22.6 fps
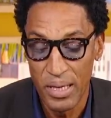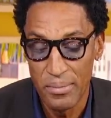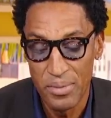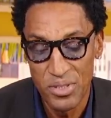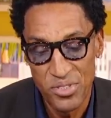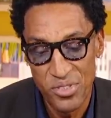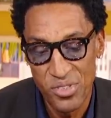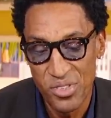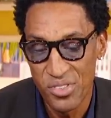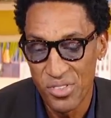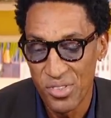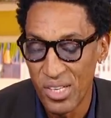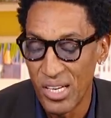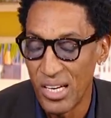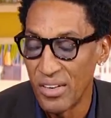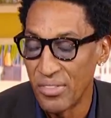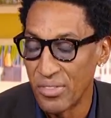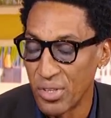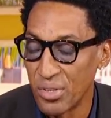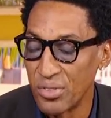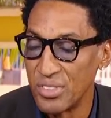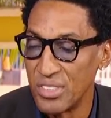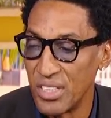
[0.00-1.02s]
But you, you got to
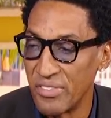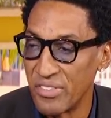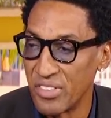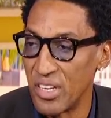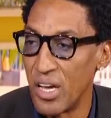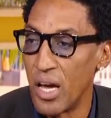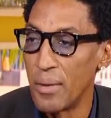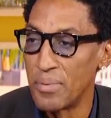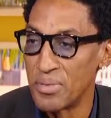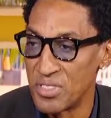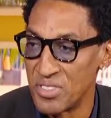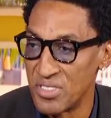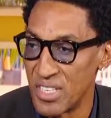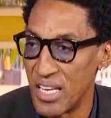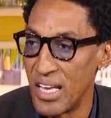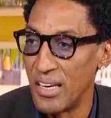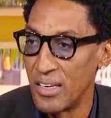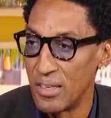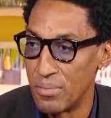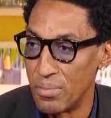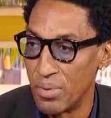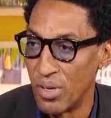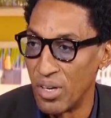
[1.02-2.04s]
throw different options at
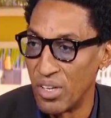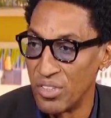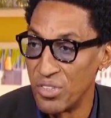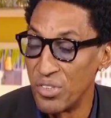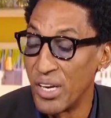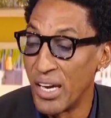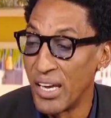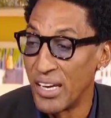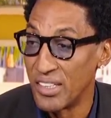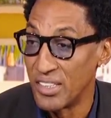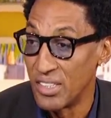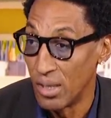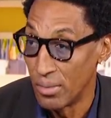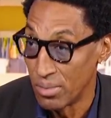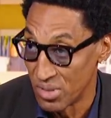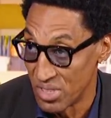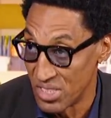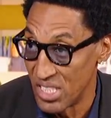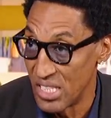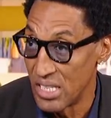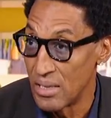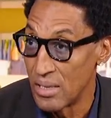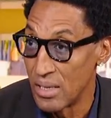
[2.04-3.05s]
LeBron. You got to double
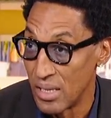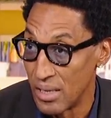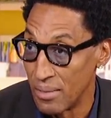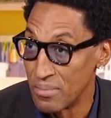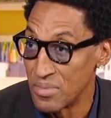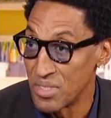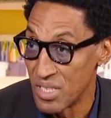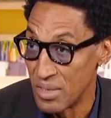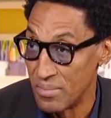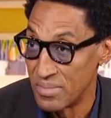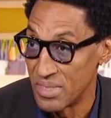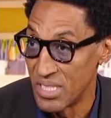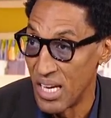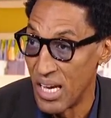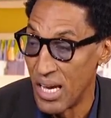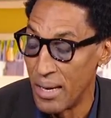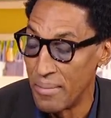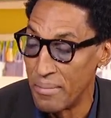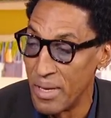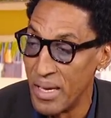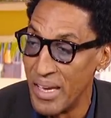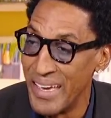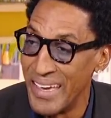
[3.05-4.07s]
team him
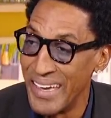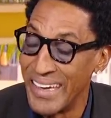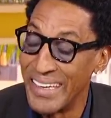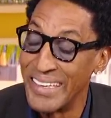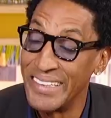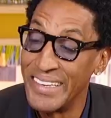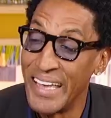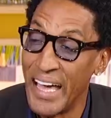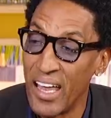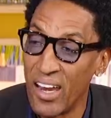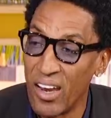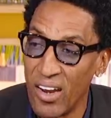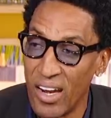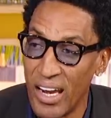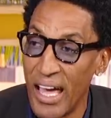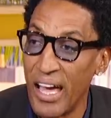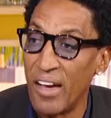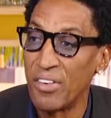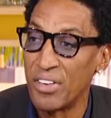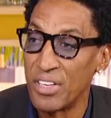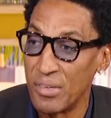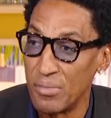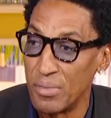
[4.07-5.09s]
sometime and not
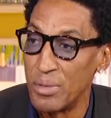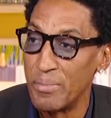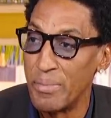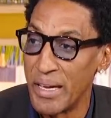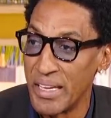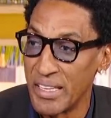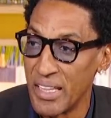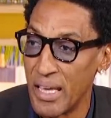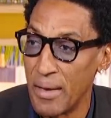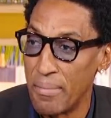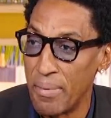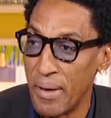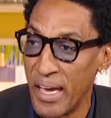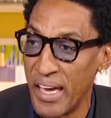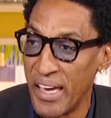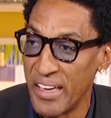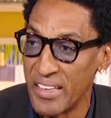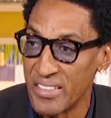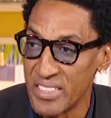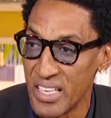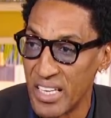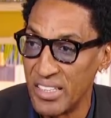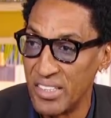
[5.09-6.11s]
allow him to make that
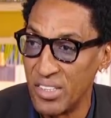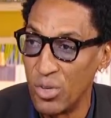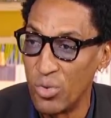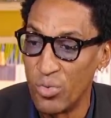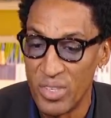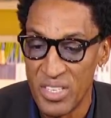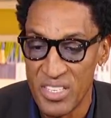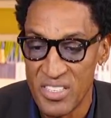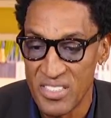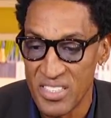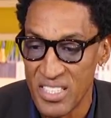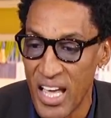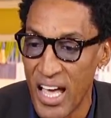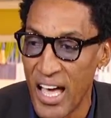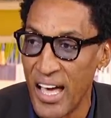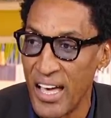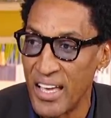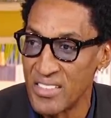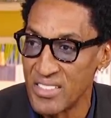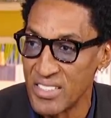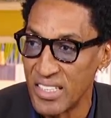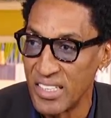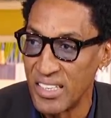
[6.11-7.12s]
pass. I know with his
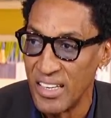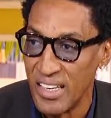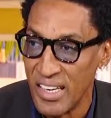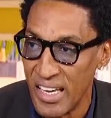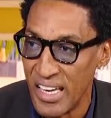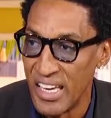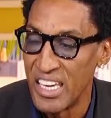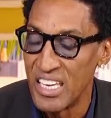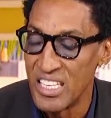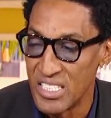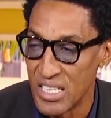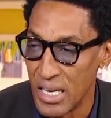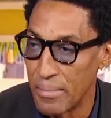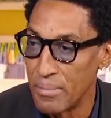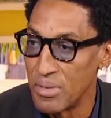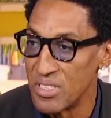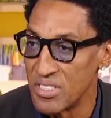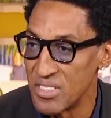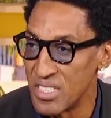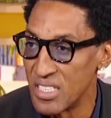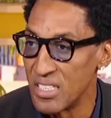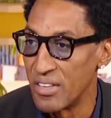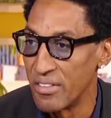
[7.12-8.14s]
size that he's able to
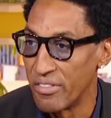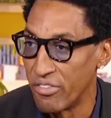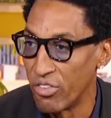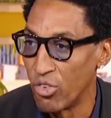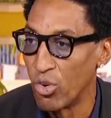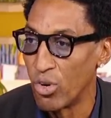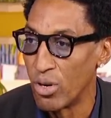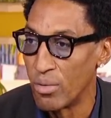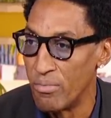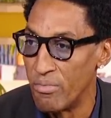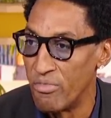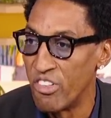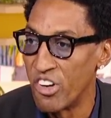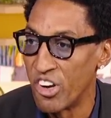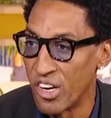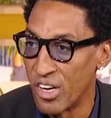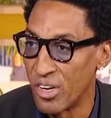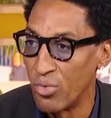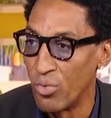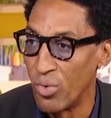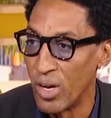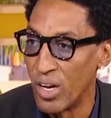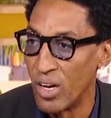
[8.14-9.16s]
see the floor very
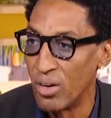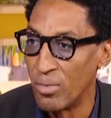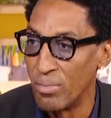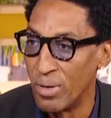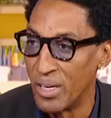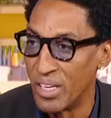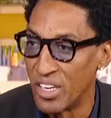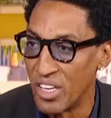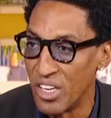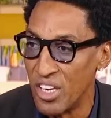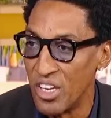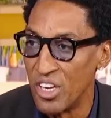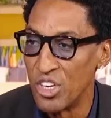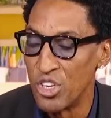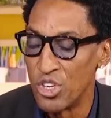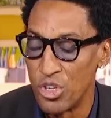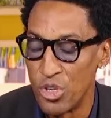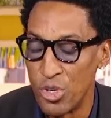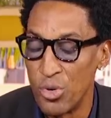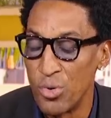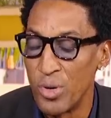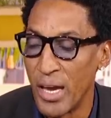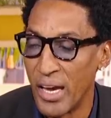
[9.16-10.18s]
well, but
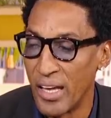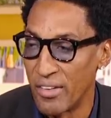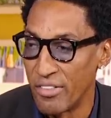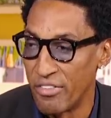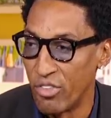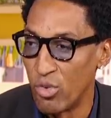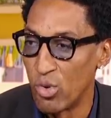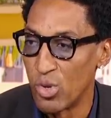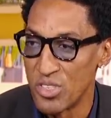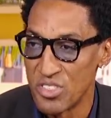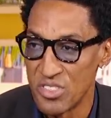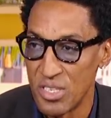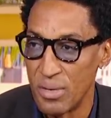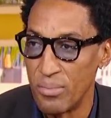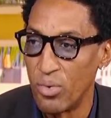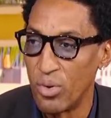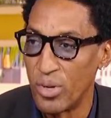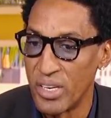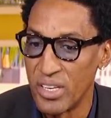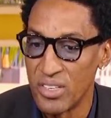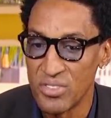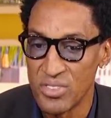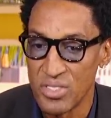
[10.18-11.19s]
you got to force
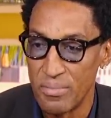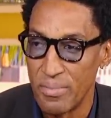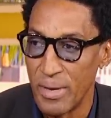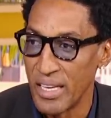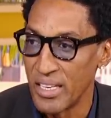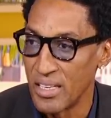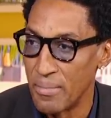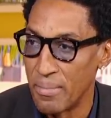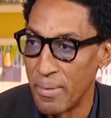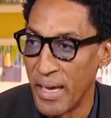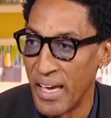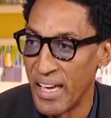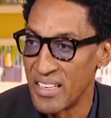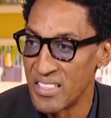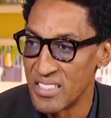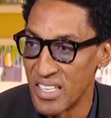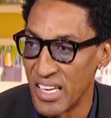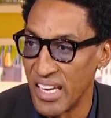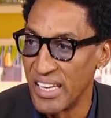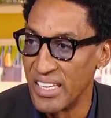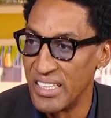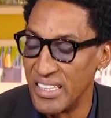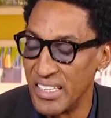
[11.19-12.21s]
someone else to make the pass
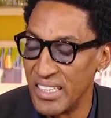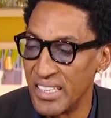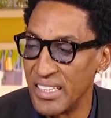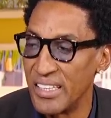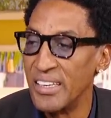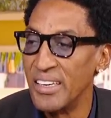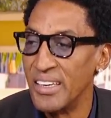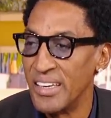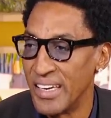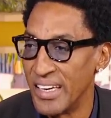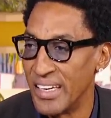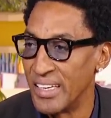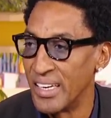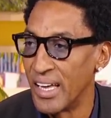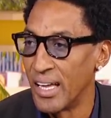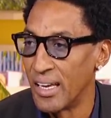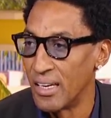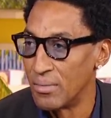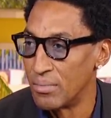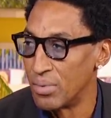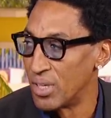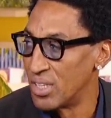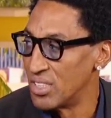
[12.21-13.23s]
AD and not
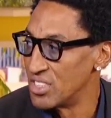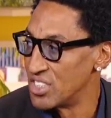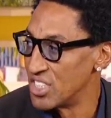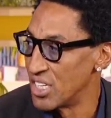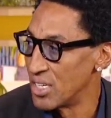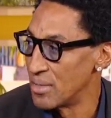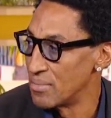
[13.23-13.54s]
LeBron the, James.